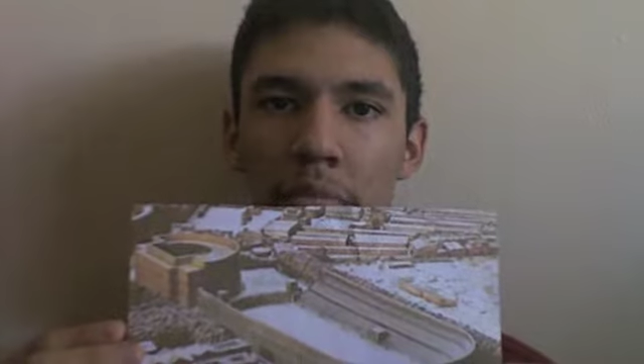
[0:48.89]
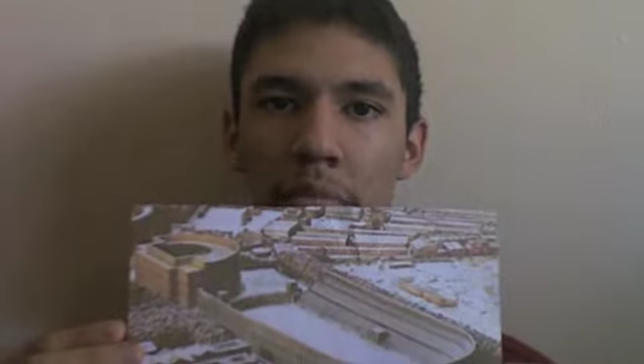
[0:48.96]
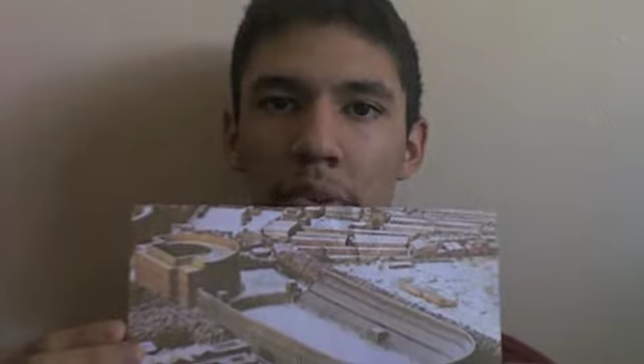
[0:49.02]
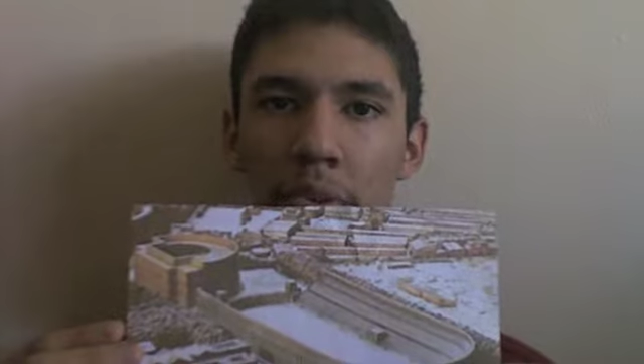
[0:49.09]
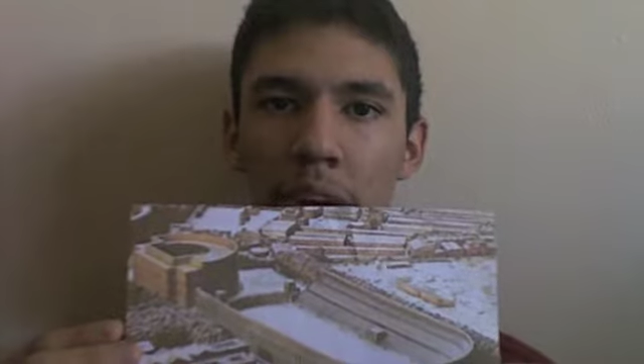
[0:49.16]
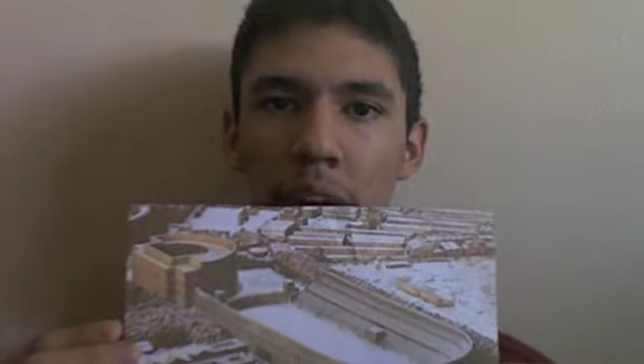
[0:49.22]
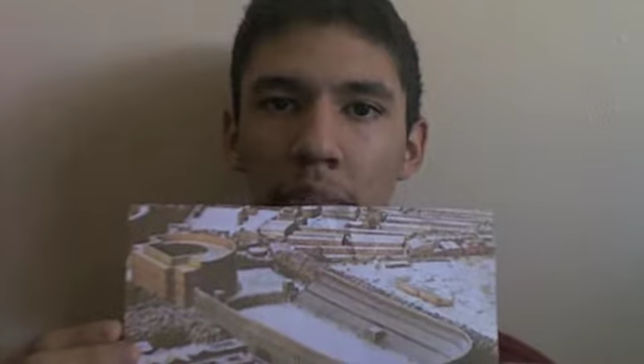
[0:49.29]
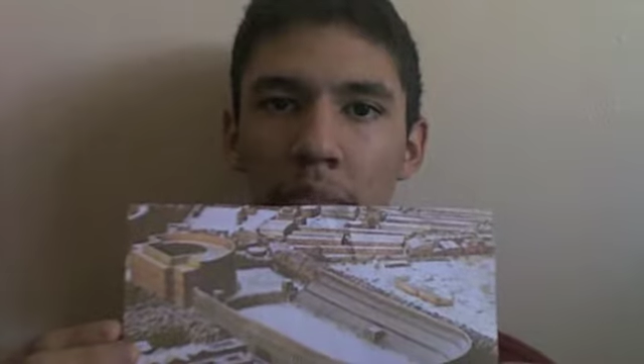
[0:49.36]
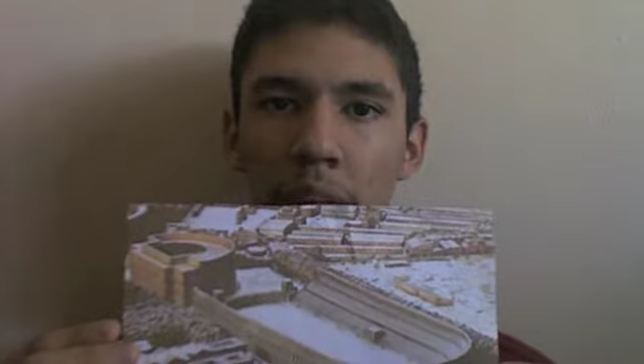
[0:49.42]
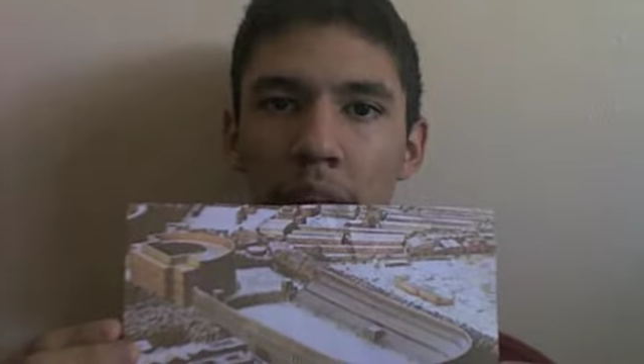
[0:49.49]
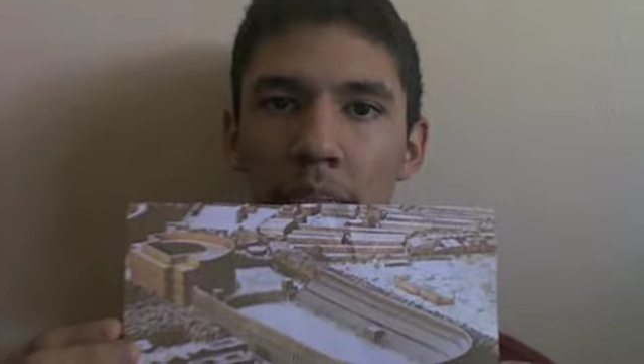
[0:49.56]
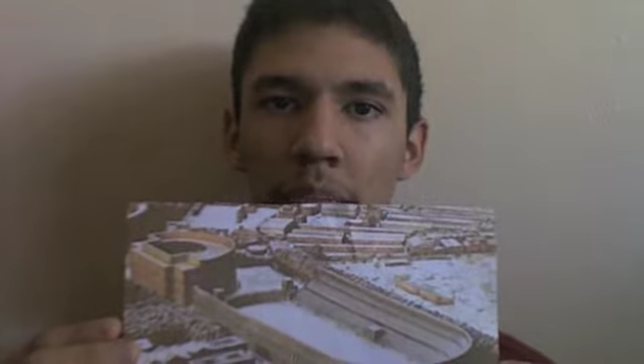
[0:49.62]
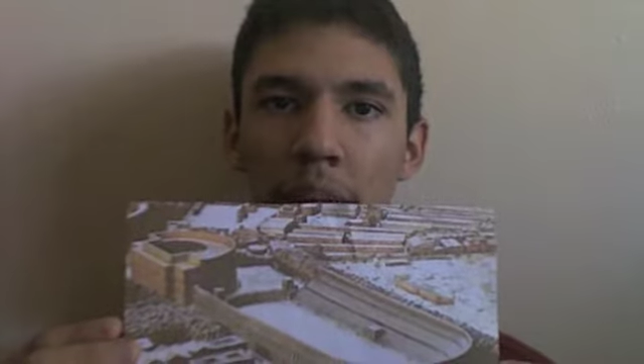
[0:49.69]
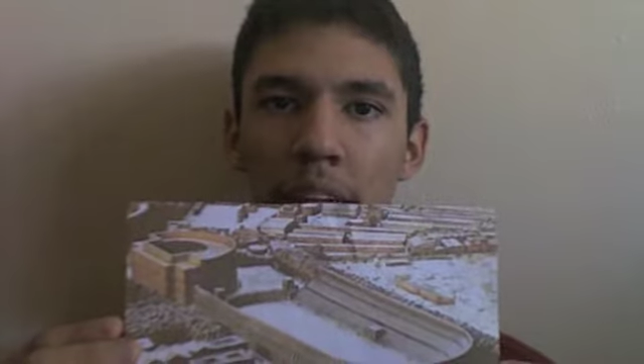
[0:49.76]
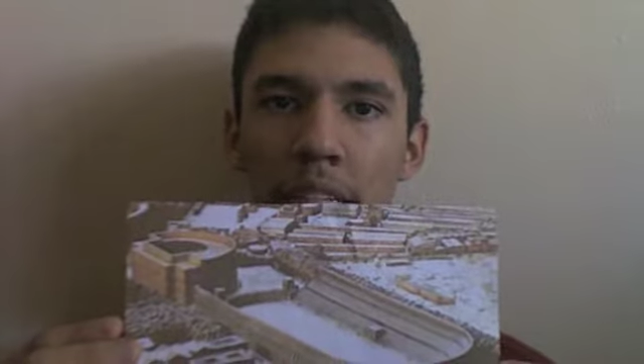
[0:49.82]
provided by the
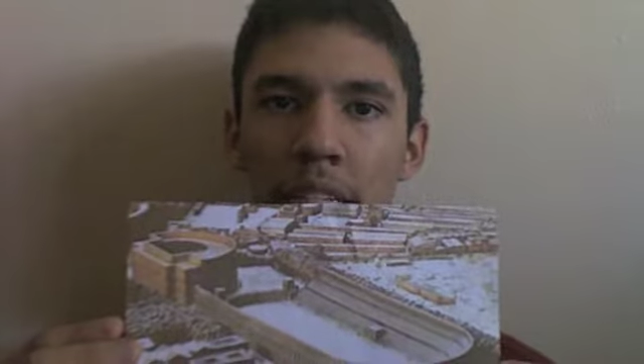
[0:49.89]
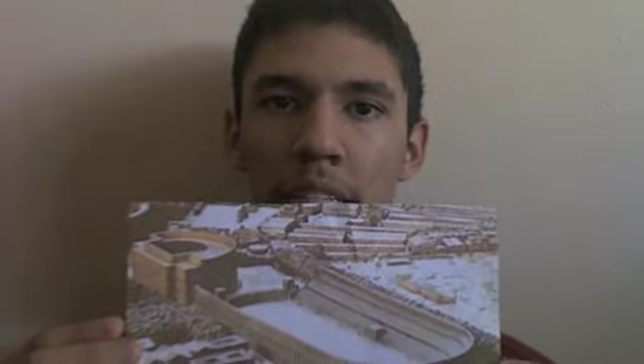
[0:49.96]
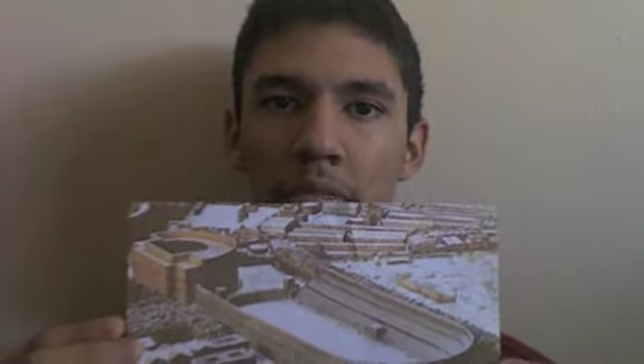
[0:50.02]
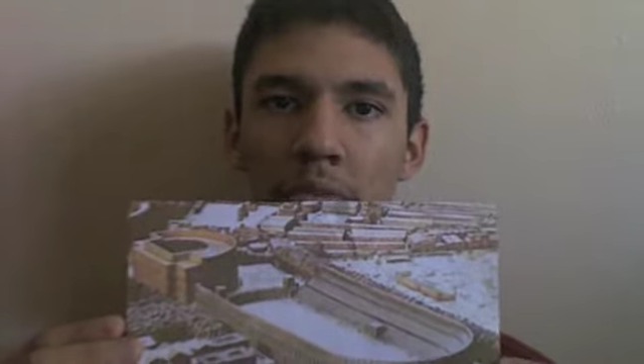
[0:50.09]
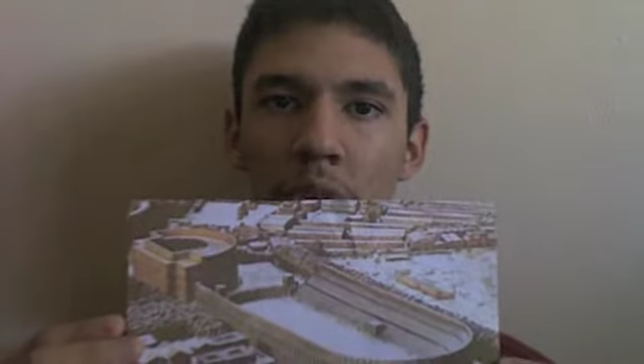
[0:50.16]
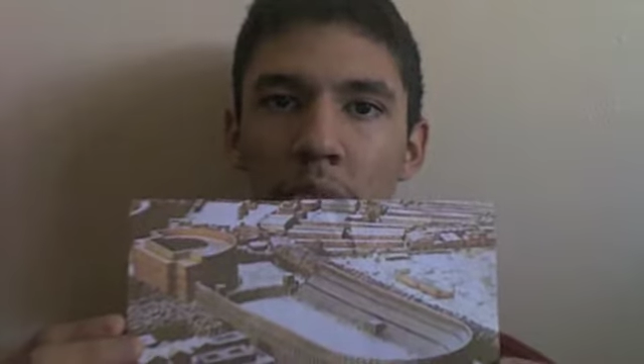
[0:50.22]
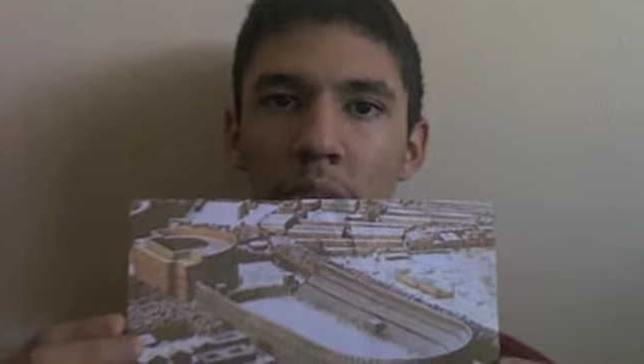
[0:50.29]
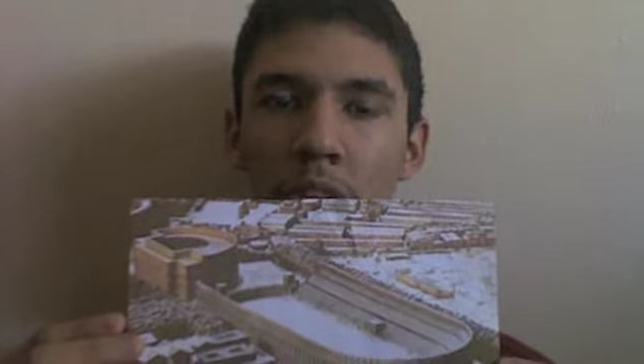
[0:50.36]
best Roman